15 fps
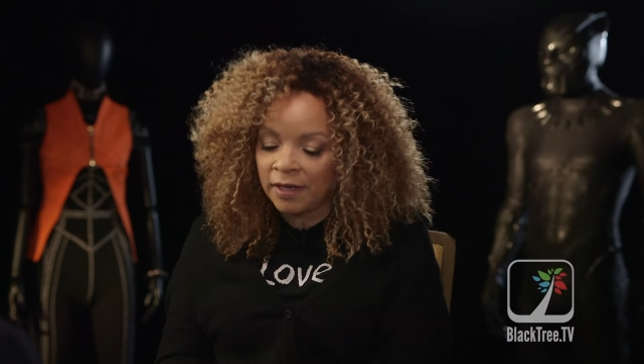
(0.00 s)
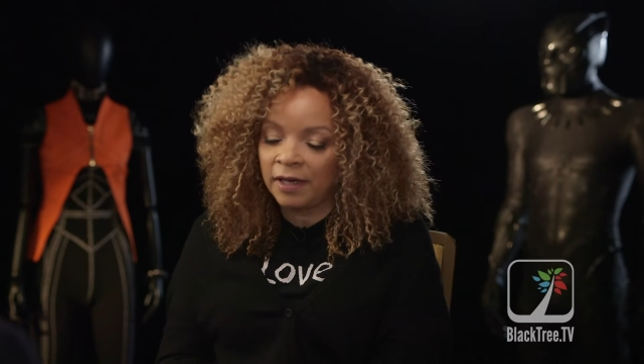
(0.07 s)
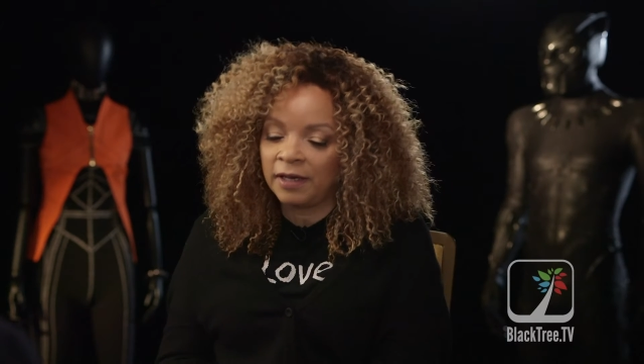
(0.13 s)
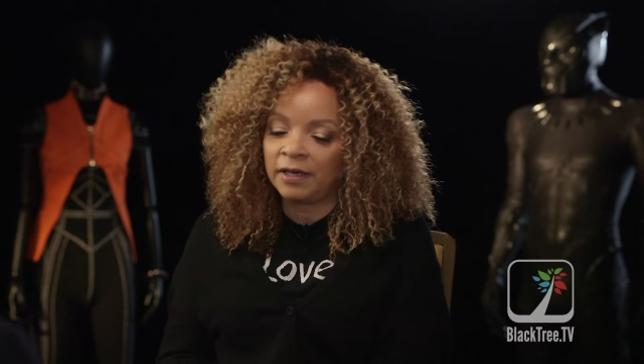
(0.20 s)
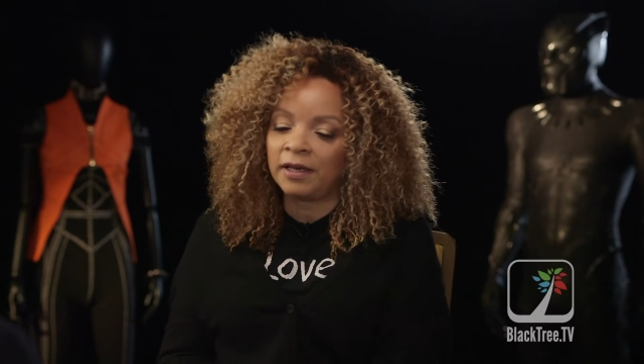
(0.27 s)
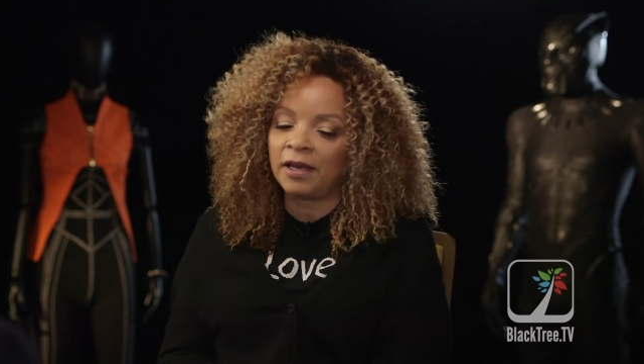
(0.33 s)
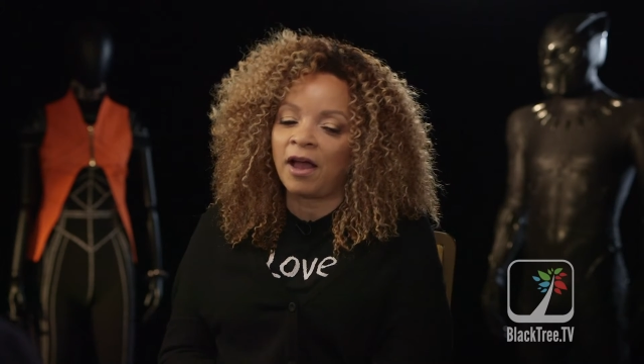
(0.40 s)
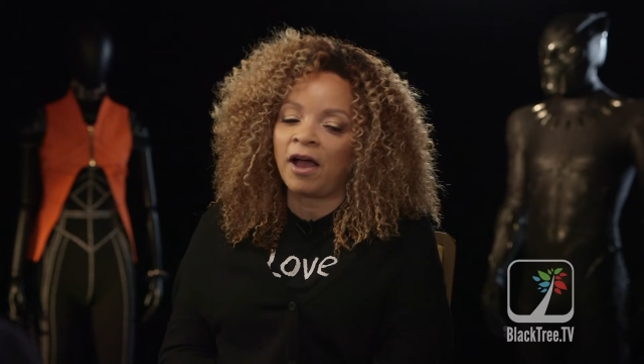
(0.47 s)

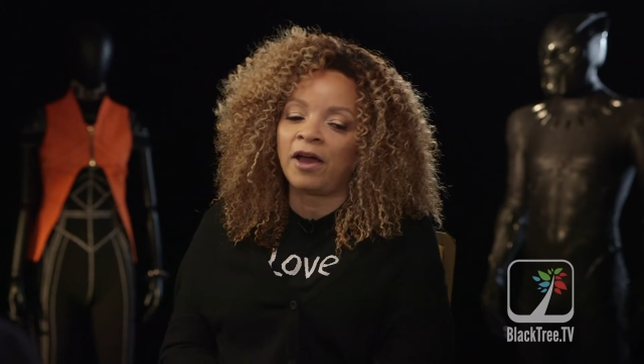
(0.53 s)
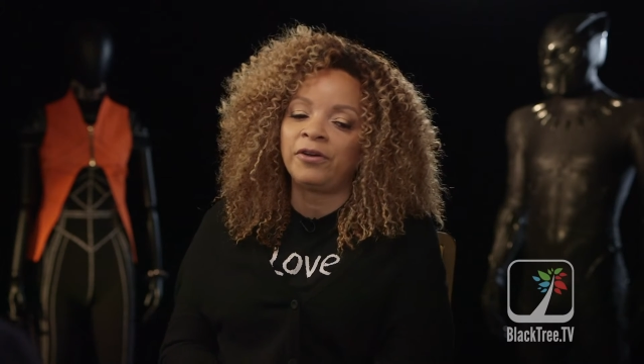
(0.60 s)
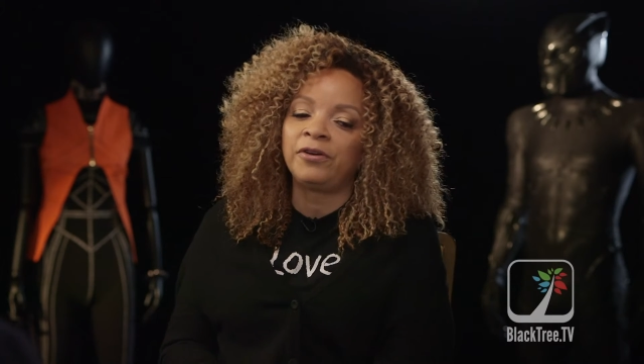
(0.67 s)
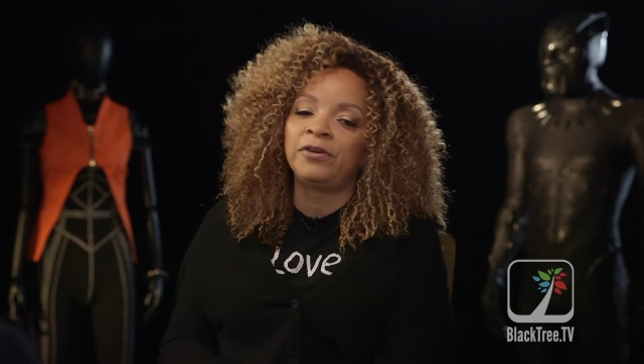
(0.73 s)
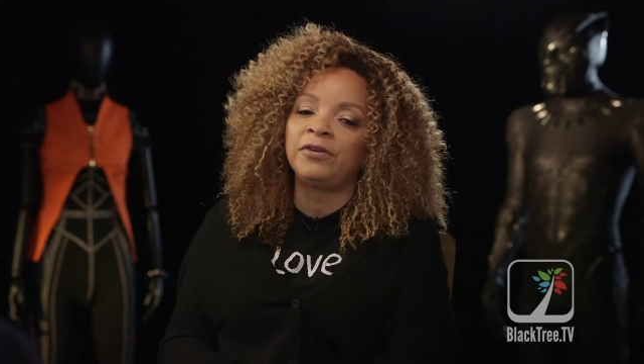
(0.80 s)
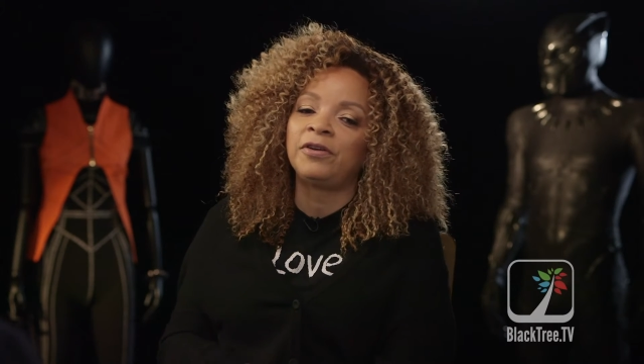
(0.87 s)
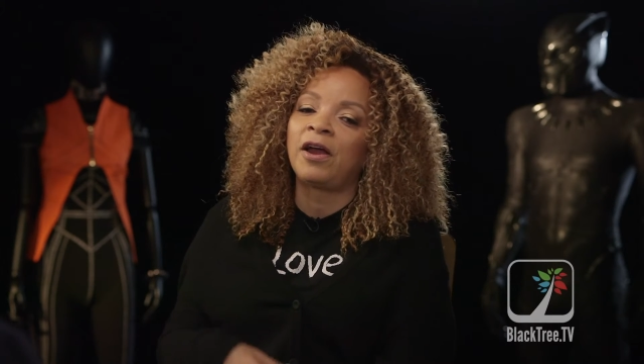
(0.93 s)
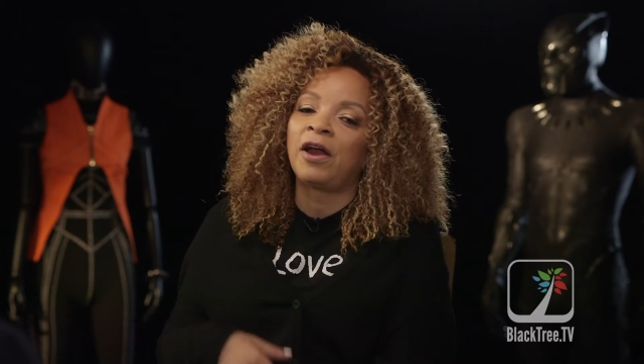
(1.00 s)
and it
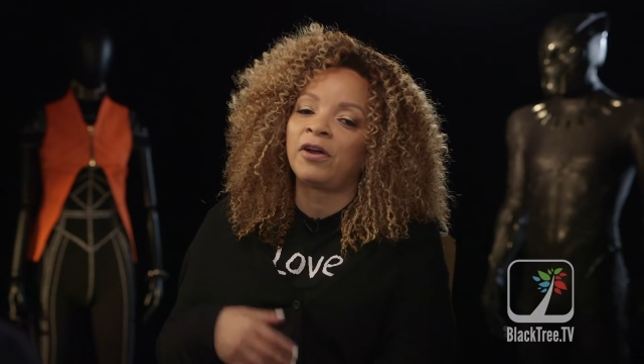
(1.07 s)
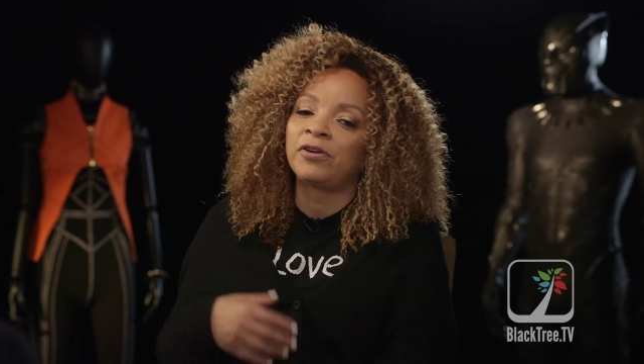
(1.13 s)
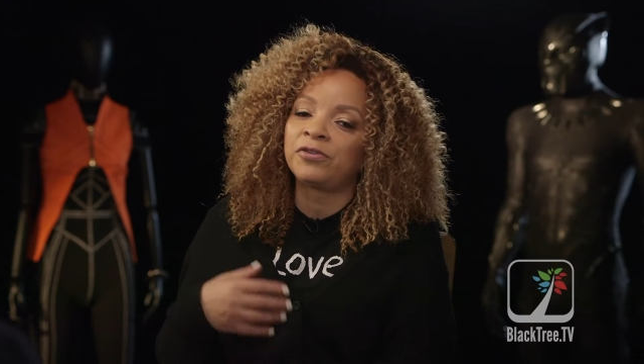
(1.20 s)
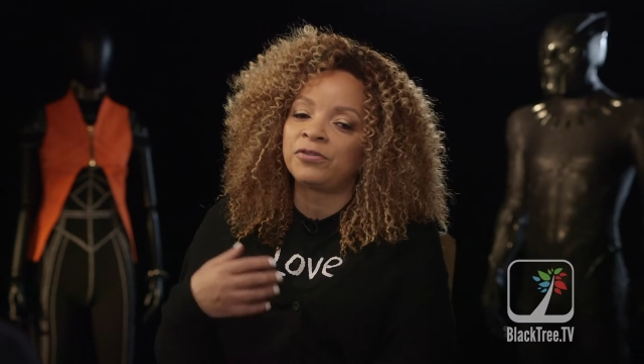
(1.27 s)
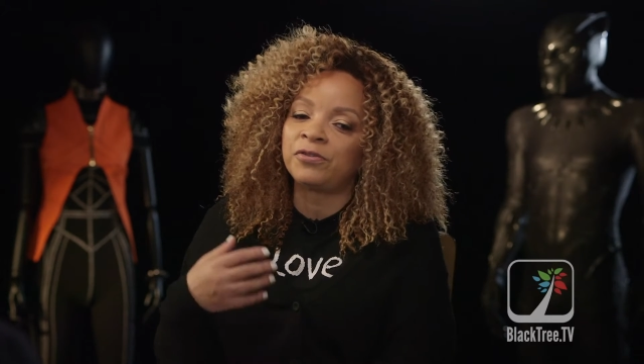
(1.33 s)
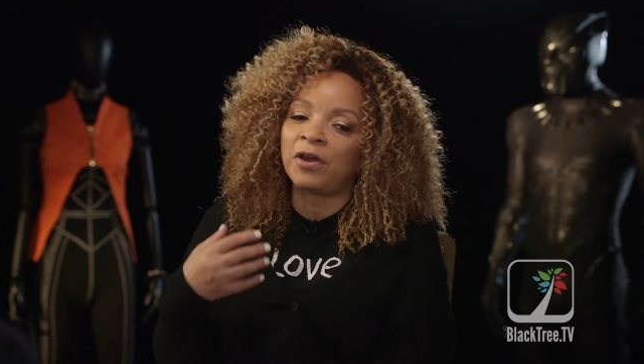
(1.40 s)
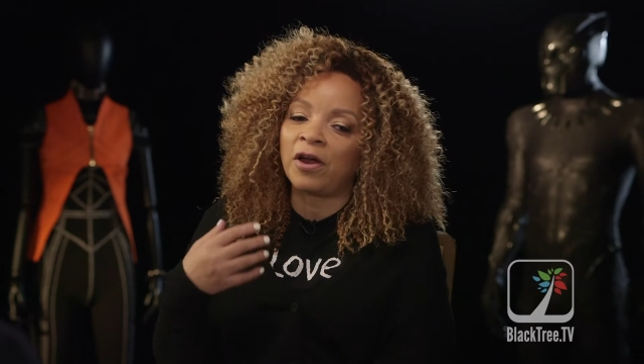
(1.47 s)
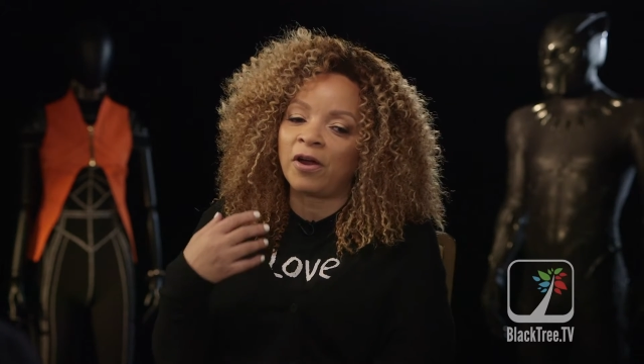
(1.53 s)
honored
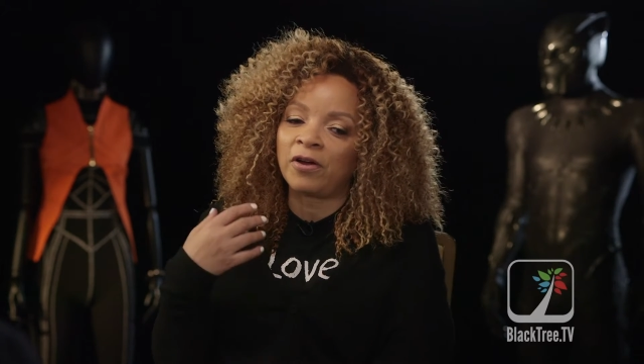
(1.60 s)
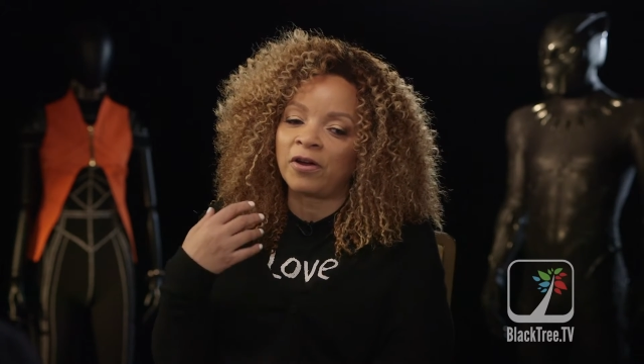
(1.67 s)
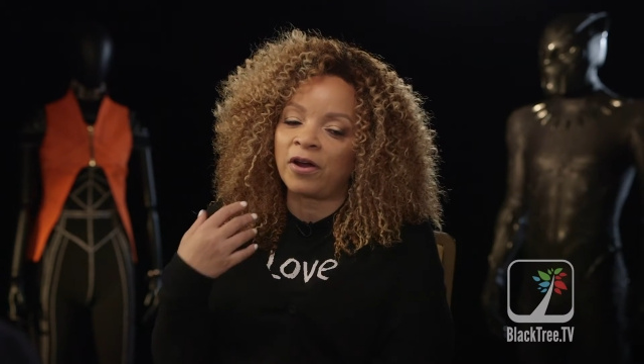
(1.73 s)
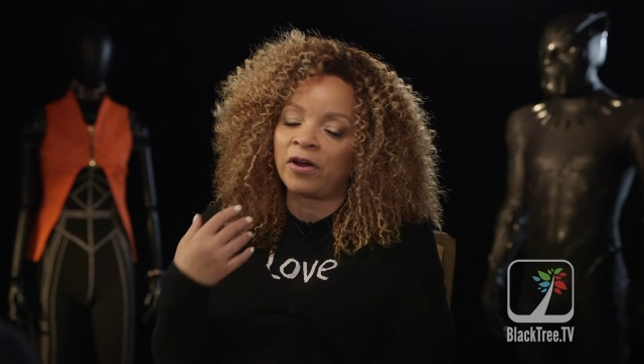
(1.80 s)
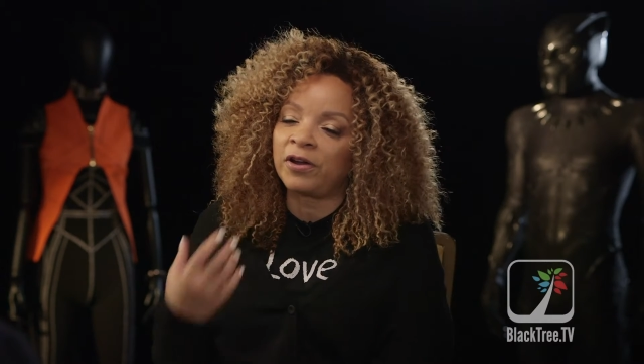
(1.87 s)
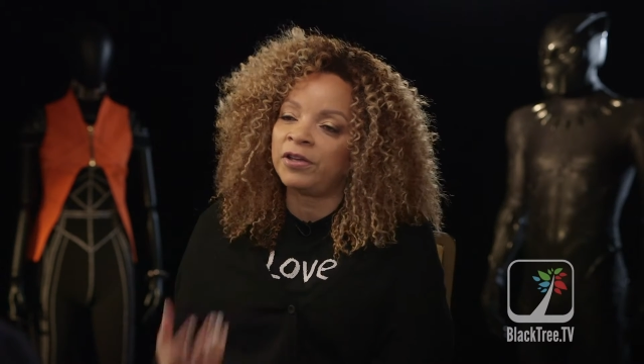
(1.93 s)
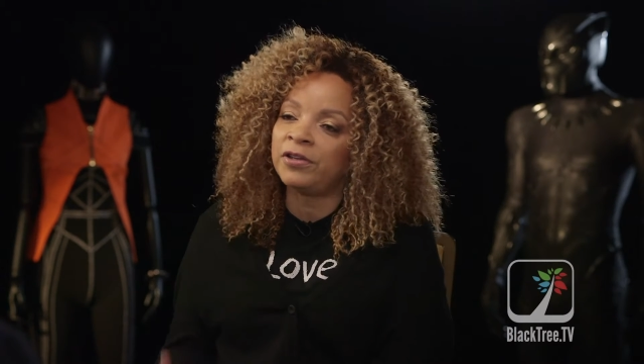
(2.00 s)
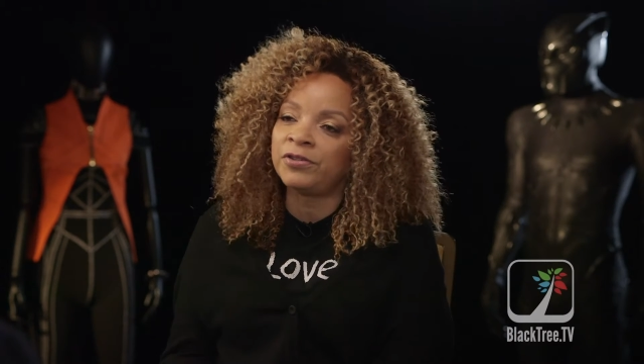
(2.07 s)

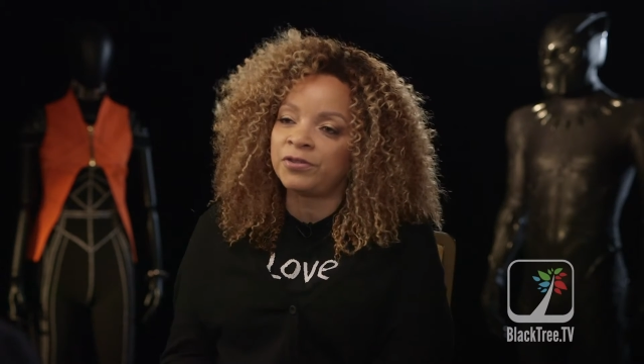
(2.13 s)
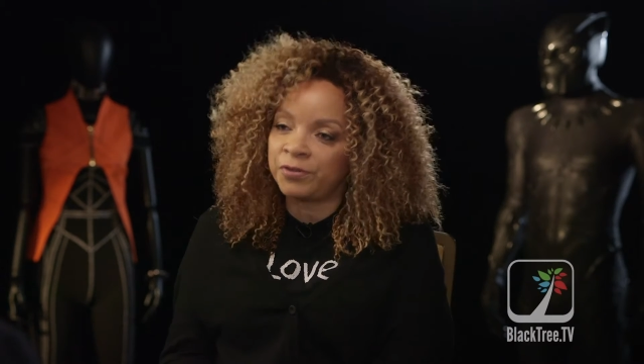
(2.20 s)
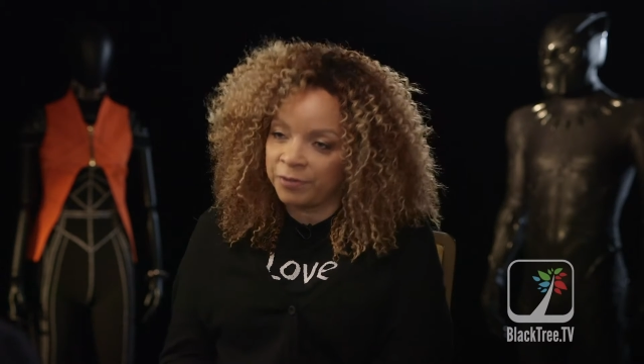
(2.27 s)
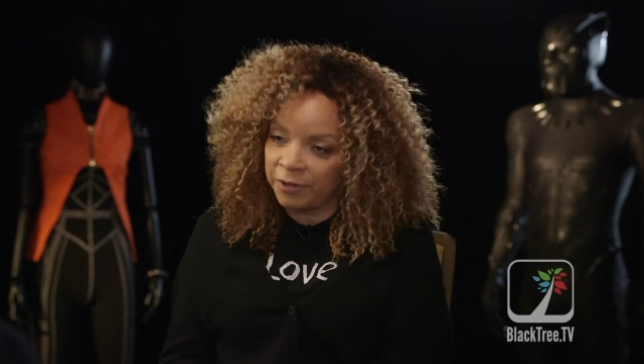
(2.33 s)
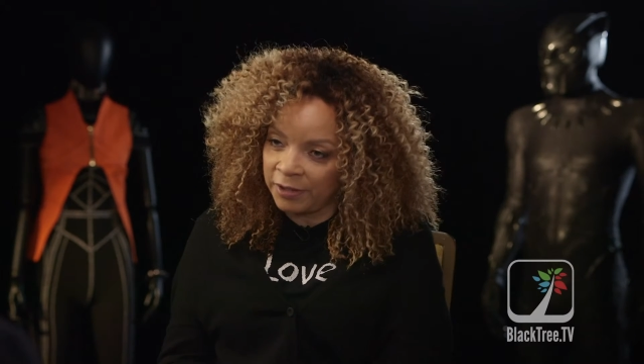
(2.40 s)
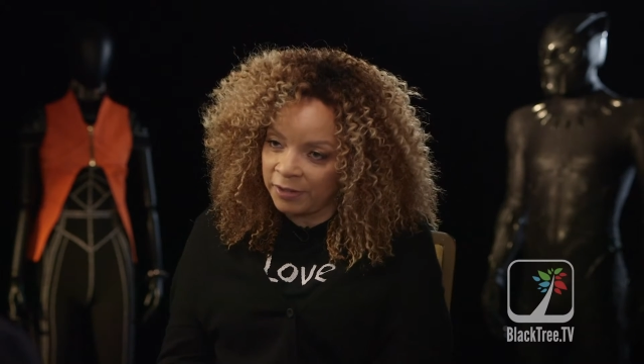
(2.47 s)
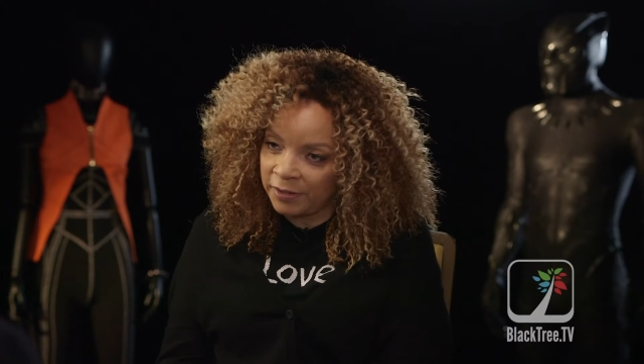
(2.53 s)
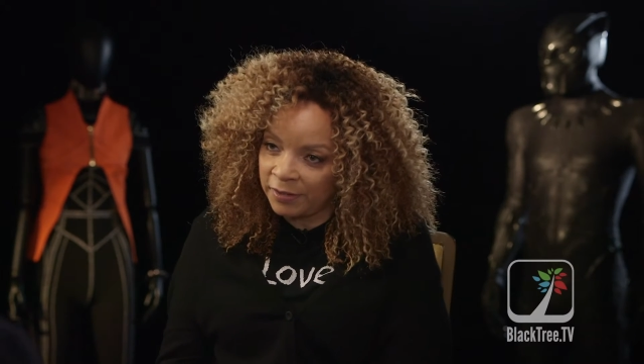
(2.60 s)
our
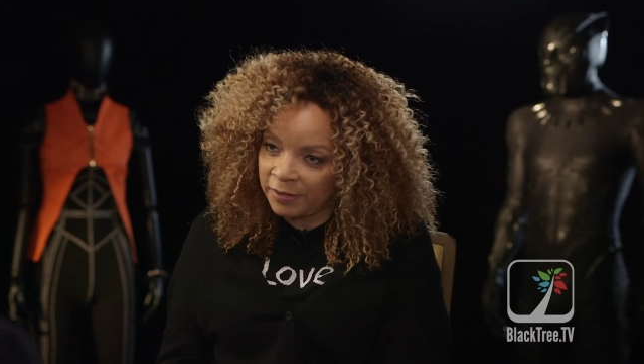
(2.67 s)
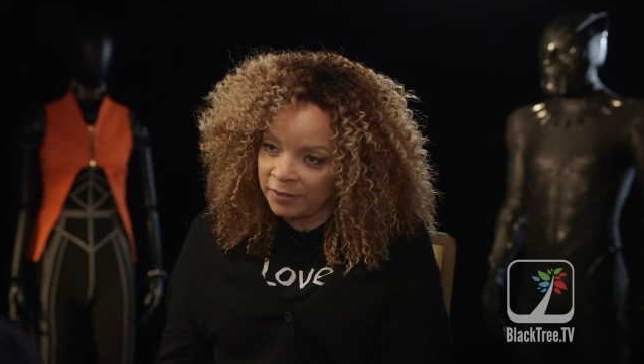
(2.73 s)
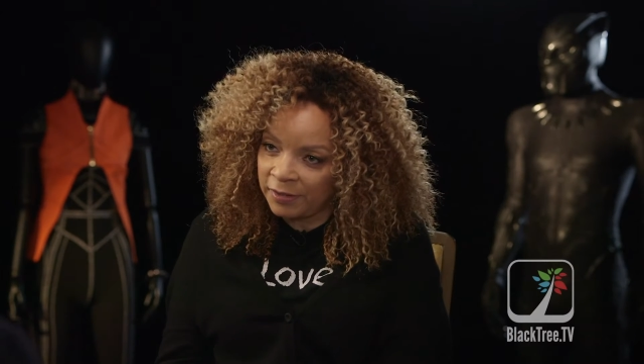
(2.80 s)
history.